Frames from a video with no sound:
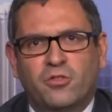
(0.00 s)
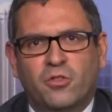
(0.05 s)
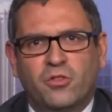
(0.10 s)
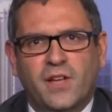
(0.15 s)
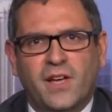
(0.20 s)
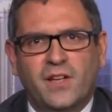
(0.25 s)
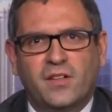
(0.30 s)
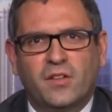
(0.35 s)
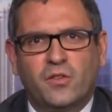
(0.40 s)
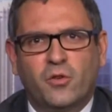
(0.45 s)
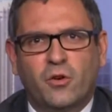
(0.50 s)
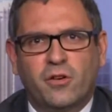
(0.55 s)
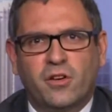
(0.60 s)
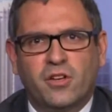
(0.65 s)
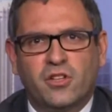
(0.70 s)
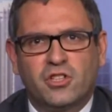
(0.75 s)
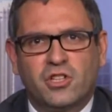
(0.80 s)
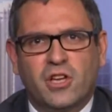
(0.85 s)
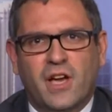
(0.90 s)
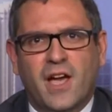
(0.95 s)
Today, the
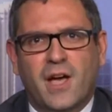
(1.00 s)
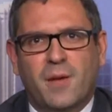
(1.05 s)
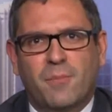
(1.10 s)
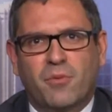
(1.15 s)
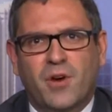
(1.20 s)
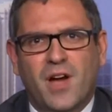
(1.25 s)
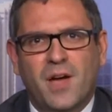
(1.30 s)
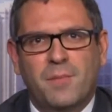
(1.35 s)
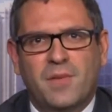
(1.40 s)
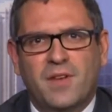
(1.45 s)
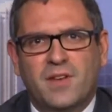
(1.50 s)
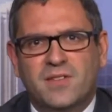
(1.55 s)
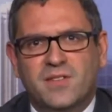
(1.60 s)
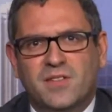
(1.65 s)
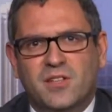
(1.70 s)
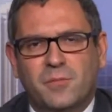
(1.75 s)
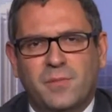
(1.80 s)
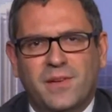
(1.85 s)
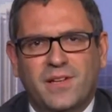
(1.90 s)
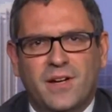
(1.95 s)
Turkish uh, Prime
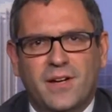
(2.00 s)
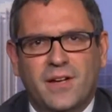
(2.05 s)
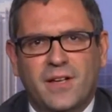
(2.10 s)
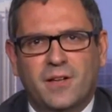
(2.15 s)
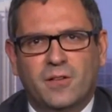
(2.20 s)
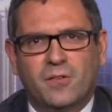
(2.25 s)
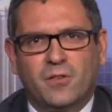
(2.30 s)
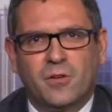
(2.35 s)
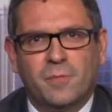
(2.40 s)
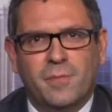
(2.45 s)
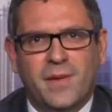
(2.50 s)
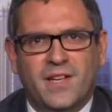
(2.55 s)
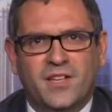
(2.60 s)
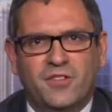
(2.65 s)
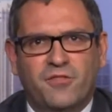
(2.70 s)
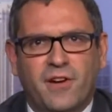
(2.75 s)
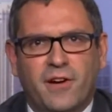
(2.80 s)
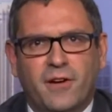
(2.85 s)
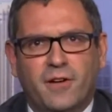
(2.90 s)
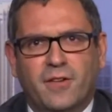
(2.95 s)
Minister Binali Yildirim made
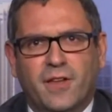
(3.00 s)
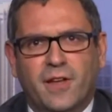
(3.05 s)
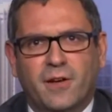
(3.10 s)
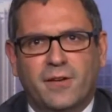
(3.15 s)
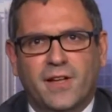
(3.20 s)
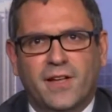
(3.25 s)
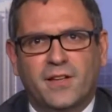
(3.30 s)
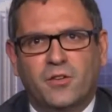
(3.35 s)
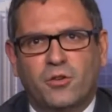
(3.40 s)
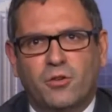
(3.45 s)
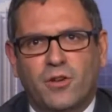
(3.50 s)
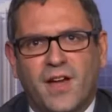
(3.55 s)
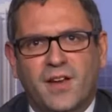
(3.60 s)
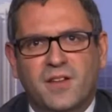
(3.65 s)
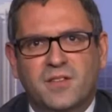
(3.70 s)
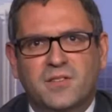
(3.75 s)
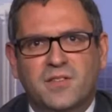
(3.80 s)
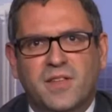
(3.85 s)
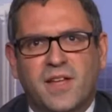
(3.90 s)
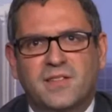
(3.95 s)
it very clear that the
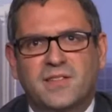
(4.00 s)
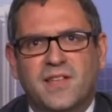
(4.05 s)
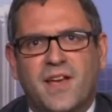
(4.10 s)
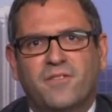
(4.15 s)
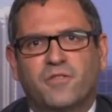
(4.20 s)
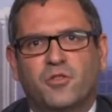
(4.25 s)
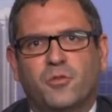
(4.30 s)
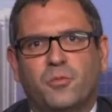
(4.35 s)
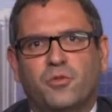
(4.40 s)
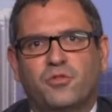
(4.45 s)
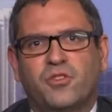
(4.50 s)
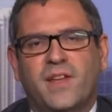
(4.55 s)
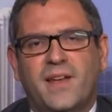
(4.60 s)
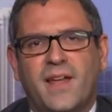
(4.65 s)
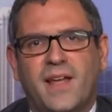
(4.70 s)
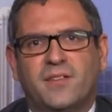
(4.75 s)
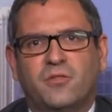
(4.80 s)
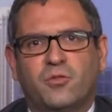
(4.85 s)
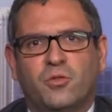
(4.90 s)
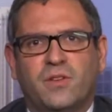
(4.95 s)
United States have to put an
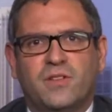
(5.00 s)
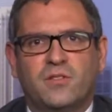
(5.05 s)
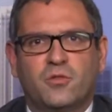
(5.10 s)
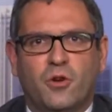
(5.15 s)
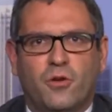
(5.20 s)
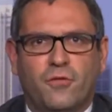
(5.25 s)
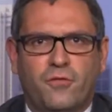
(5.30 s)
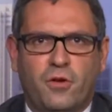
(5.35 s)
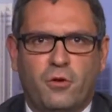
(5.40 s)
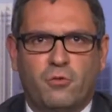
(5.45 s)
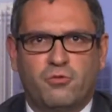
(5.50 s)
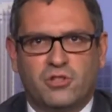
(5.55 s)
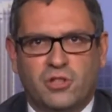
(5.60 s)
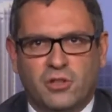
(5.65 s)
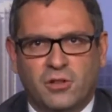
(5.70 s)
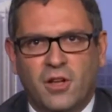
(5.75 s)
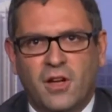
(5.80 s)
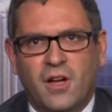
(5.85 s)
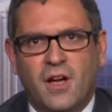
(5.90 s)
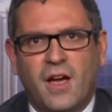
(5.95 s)
end to this
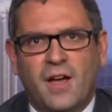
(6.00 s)
confusion,